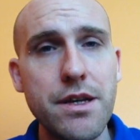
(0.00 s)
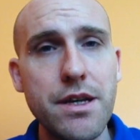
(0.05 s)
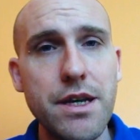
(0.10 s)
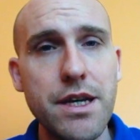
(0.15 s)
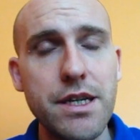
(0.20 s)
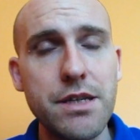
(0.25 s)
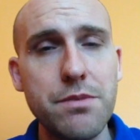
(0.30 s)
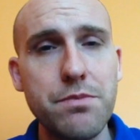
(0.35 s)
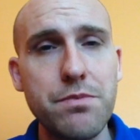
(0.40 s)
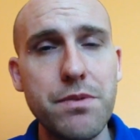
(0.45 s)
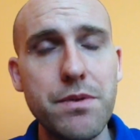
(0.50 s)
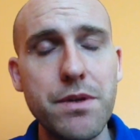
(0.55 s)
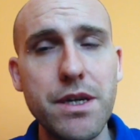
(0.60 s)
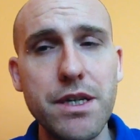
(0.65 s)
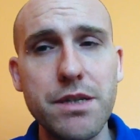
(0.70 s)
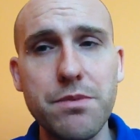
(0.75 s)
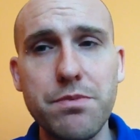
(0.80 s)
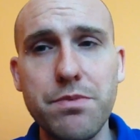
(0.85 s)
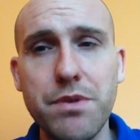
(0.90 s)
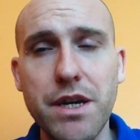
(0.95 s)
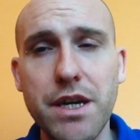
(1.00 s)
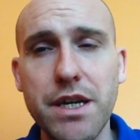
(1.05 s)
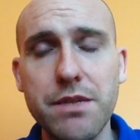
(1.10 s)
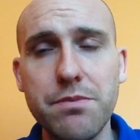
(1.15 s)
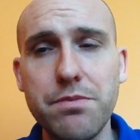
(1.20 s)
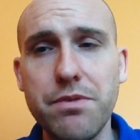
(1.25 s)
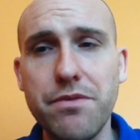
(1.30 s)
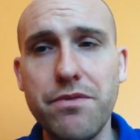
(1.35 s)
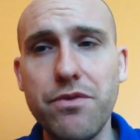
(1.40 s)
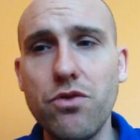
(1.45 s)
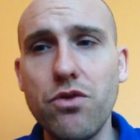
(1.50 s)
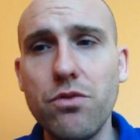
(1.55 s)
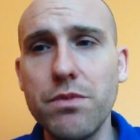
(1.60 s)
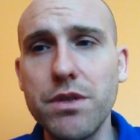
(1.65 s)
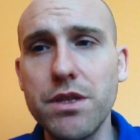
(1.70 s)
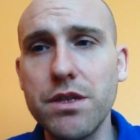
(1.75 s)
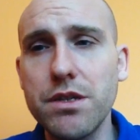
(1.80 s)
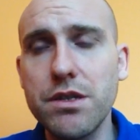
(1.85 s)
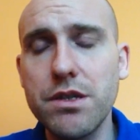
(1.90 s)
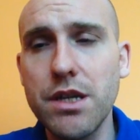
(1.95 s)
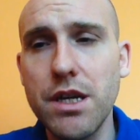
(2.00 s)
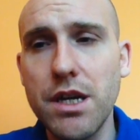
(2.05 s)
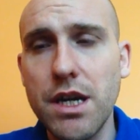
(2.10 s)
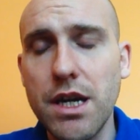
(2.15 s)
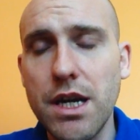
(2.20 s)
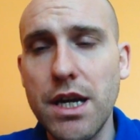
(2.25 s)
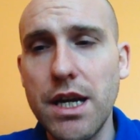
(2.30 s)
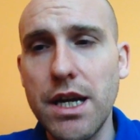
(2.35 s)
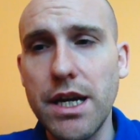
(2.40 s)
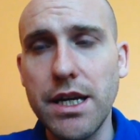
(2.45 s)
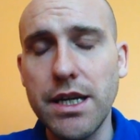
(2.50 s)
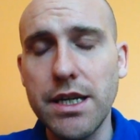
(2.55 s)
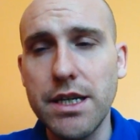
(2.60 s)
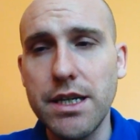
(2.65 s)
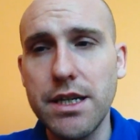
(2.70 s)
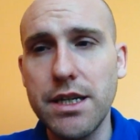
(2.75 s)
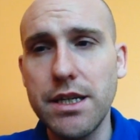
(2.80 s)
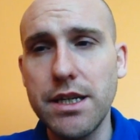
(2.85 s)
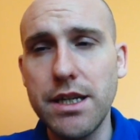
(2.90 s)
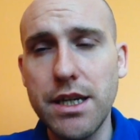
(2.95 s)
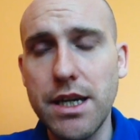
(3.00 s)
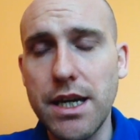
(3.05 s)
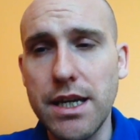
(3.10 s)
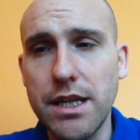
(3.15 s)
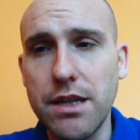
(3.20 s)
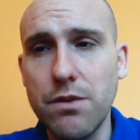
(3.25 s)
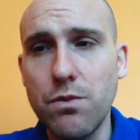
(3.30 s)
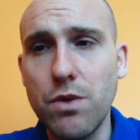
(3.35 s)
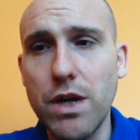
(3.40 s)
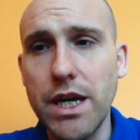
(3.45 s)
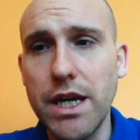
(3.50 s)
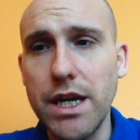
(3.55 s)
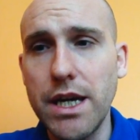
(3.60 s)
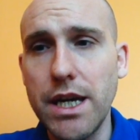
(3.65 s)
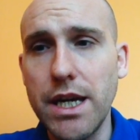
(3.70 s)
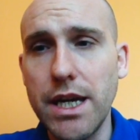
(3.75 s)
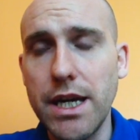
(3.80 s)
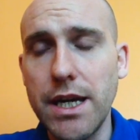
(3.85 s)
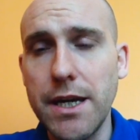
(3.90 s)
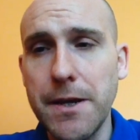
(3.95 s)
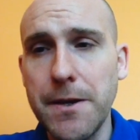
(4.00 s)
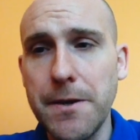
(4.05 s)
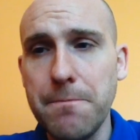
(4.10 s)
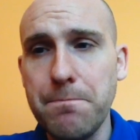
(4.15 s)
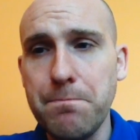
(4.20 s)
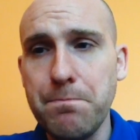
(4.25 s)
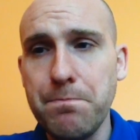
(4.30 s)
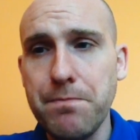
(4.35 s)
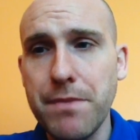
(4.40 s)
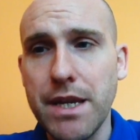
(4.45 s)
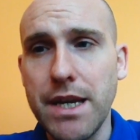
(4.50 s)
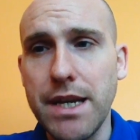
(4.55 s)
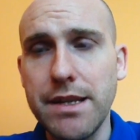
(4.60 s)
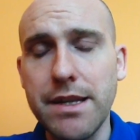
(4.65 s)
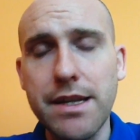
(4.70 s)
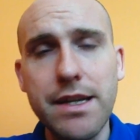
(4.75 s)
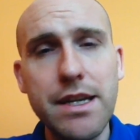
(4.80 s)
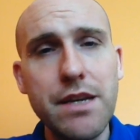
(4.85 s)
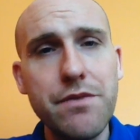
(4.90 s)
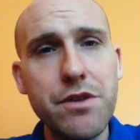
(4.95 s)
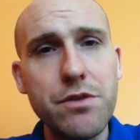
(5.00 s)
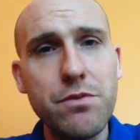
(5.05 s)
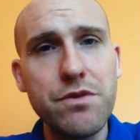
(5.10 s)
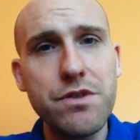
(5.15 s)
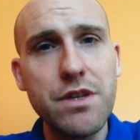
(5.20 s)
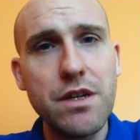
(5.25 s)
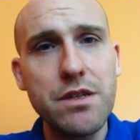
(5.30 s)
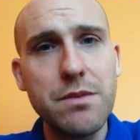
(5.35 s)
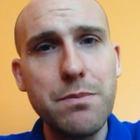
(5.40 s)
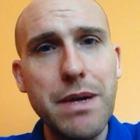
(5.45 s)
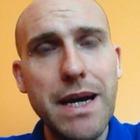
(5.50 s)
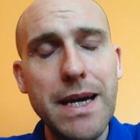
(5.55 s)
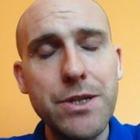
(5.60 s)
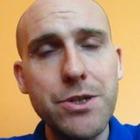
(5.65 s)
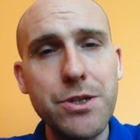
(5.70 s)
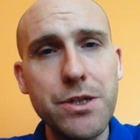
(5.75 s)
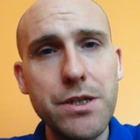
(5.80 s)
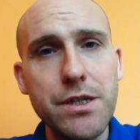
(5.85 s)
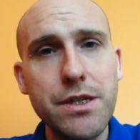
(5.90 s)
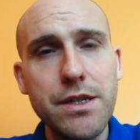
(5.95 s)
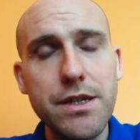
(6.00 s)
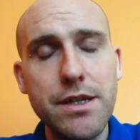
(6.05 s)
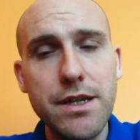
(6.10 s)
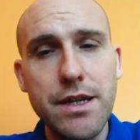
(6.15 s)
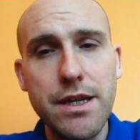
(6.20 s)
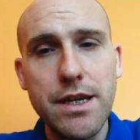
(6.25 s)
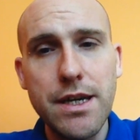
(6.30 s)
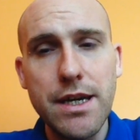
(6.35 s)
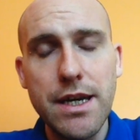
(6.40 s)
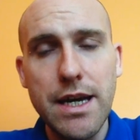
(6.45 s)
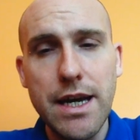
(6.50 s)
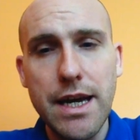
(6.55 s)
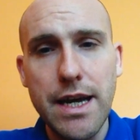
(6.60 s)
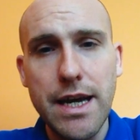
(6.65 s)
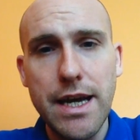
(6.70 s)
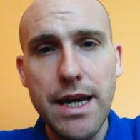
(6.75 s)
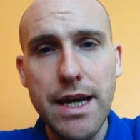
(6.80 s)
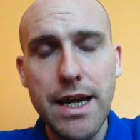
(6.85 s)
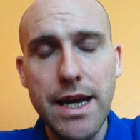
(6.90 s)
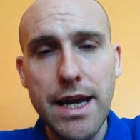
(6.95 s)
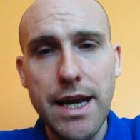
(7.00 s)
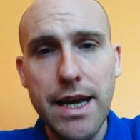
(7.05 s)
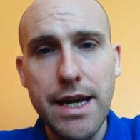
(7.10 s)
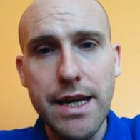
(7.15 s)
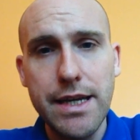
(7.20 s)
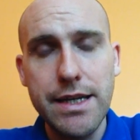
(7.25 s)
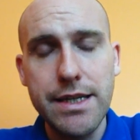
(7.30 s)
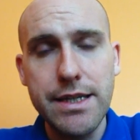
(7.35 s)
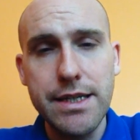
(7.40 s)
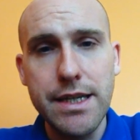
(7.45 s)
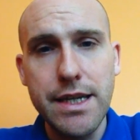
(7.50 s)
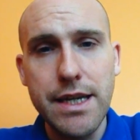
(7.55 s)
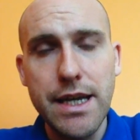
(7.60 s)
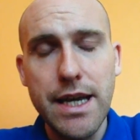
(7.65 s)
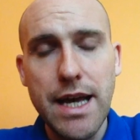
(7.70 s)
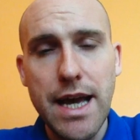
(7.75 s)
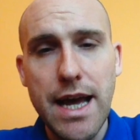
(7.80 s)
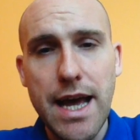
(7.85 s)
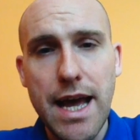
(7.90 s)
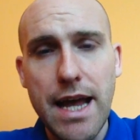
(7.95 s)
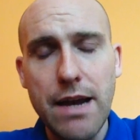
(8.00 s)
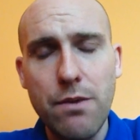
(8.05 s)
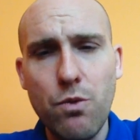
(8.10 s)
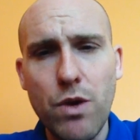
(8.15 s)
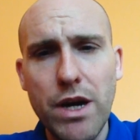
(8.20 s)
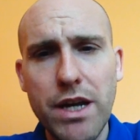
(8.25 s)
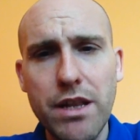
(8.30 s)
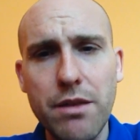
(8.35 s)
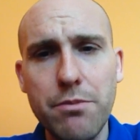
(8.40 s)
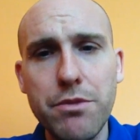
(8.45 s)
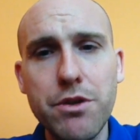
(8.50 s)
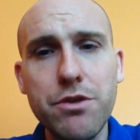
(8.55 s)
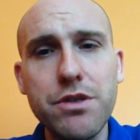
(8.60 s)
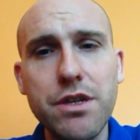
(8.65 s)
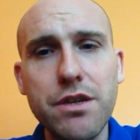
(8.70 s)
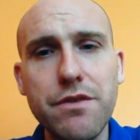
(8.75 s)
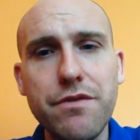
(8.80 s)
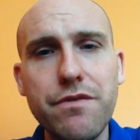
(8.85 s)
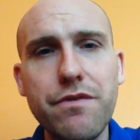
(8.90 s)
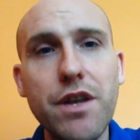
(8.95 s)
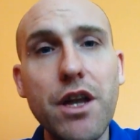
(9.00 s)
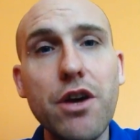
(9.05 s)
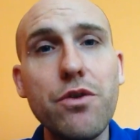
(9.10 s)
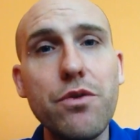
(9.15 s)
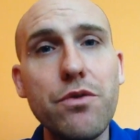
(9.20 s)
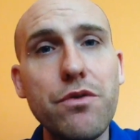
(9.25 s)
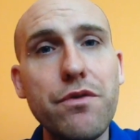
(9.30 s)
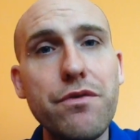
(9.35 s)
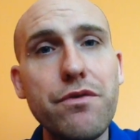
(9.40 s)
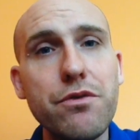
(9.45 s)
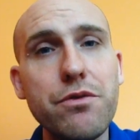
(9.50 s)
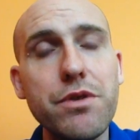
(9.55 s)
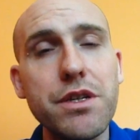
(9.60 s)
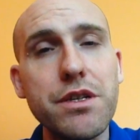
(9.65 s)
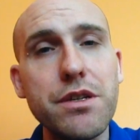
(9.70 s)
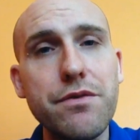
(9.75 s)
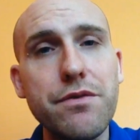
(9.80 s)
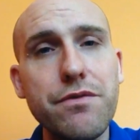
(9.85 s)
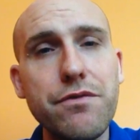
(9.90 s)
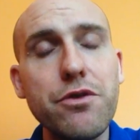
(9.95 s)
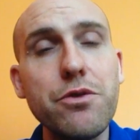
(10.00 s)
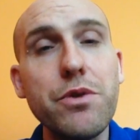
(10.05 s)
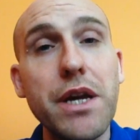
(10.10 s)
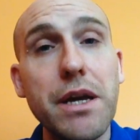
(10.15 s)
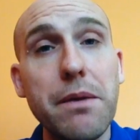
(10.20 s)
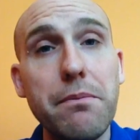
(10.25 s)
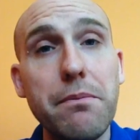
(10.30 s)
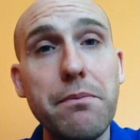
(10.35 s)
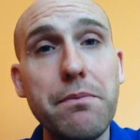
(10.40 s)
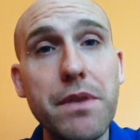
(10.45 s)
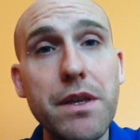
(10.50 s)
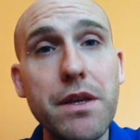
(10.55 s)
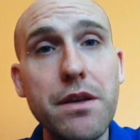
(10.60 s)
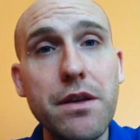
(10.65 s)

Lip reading: His performance, and the way he delivered with such passion, and the way the music flowed through him.